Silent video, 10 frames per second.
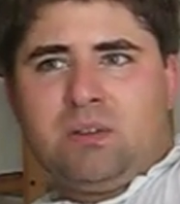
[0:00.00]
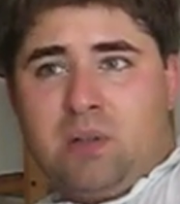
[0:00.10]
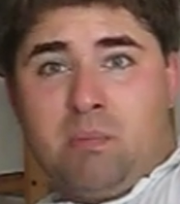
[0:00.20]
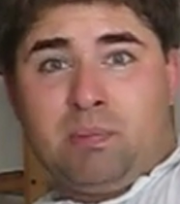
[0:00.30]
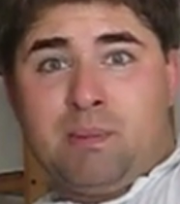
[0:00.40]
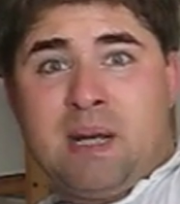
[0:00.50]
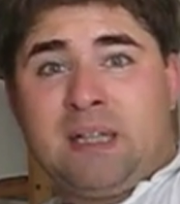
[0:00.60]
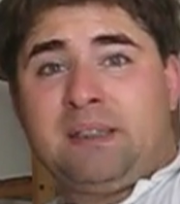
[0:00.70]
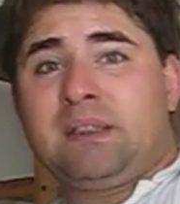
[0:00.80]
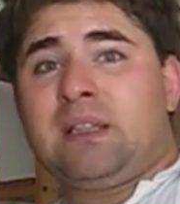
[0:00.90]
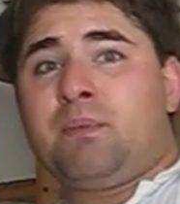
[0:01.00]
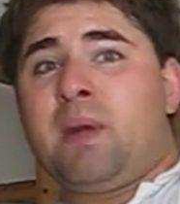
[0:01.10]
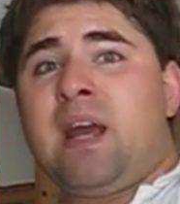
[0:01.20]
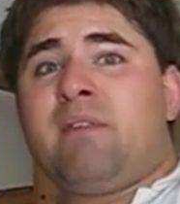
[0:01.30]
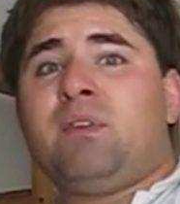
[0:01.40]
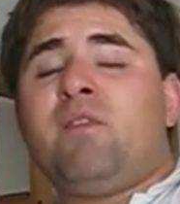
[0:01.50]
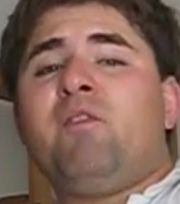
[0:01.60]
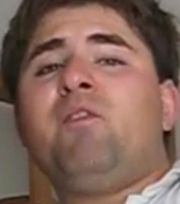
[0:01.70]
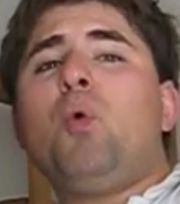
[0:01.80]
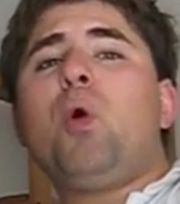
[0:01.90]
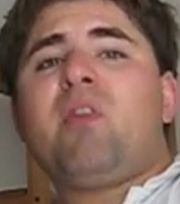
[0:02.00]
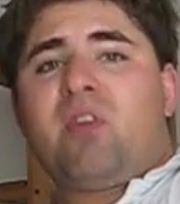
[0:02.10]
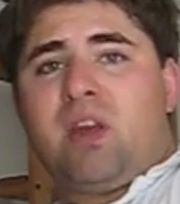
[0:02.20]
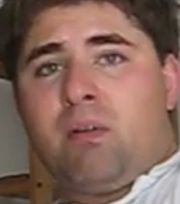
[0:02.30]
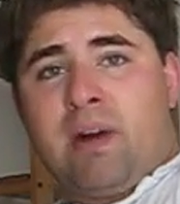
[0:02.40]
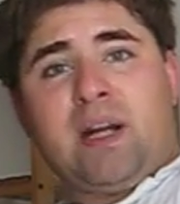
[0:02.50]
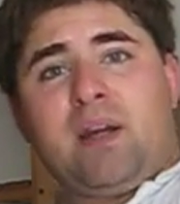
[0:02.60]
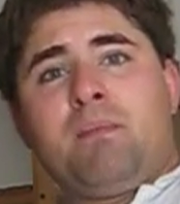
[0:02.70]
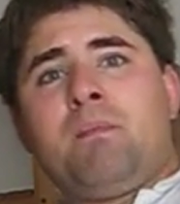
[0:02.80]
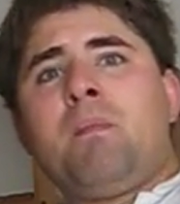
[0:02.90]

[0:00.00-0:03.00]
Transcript: to implement, and we have the full thing ready,